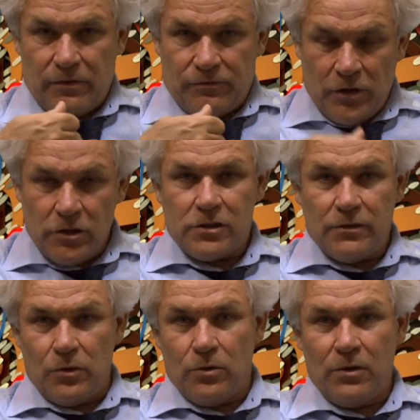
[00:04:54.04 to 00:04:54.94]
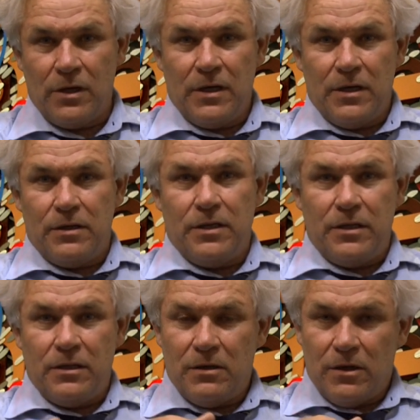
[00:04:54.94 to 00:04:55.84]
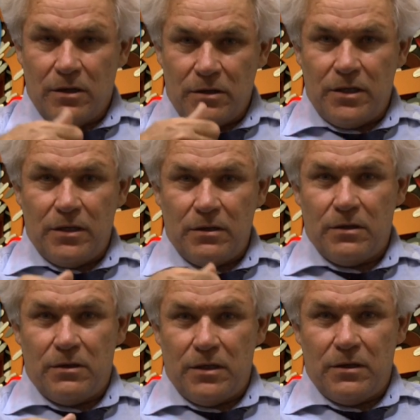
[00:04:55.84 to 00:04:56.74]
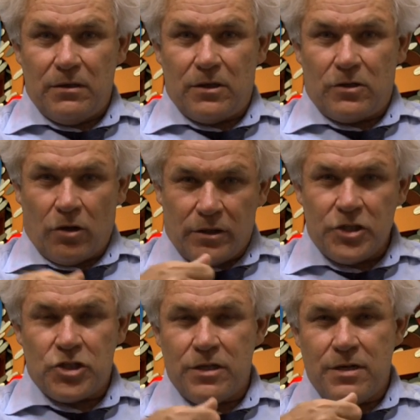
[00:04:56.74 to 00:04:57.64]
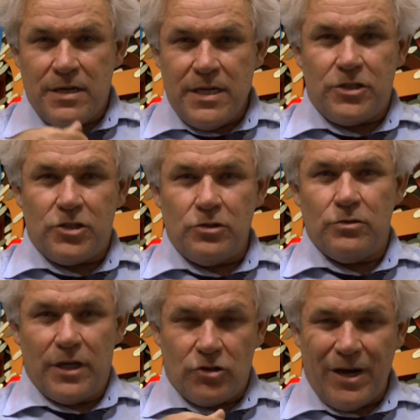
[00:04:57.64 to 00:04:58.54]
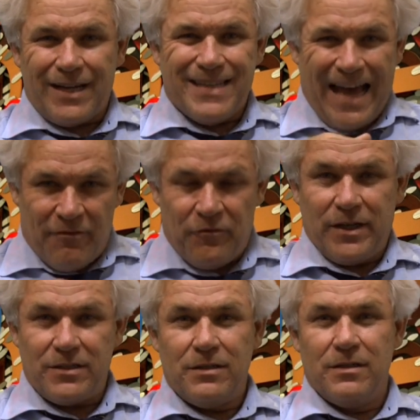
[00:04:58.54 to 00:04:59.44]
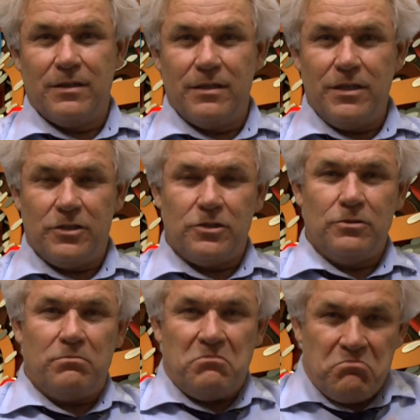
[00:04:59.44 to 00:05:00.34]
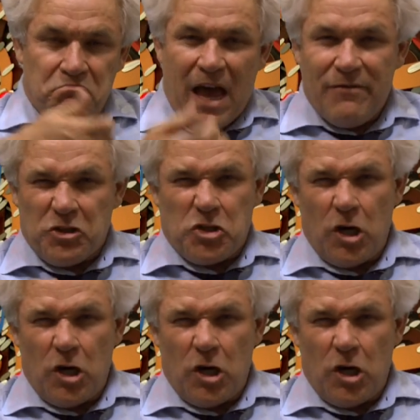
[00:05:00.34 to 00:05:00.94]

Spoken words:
first of all, the cognition needs to attract affect, needs to have a